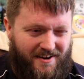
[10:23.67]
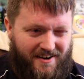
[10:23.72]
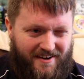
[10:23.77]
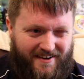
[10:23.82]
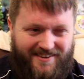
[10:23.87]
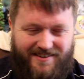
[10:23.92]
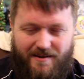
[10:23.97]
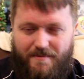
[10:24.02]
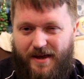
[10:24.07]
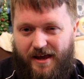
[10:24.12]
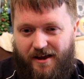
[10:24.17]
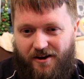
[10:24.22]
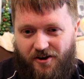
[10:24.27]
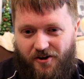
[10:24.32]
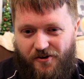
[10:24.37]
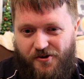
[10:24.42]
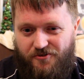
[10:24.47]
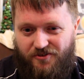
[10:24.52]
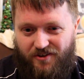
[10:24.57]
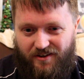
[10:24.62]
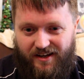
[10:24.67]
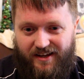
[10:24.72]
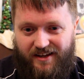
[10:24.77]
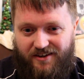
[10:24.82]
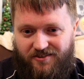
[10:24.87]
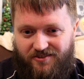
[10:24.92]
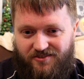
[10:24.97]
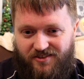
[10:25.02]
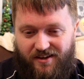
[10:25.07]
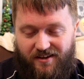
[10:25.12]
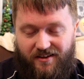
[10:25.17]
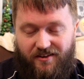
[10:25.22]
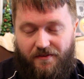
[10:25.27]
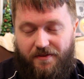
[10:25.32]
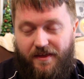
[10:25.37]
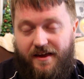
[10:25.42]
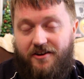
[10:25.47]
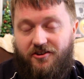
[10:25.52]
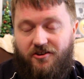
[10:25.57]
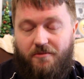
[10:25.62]
It's a bit of news. At least
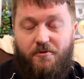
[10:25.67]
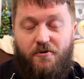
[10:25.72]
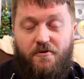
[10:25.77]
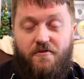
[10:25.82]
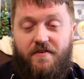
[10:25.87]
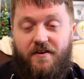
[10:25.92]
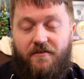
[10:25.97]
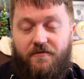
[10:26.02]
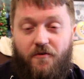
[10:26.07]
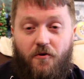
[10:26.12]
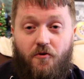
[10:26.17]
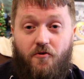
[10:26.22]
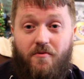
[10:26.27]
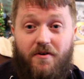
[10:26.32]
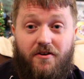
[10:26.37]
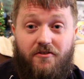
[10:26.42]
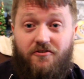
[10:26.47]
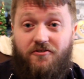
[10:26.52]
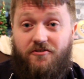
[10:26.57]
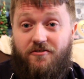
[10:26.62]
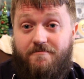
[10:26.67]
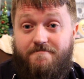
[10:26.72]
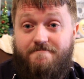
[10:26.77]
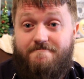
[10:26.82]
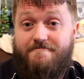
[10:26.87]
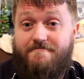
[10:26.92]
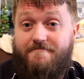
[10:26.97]
things are moving forwards,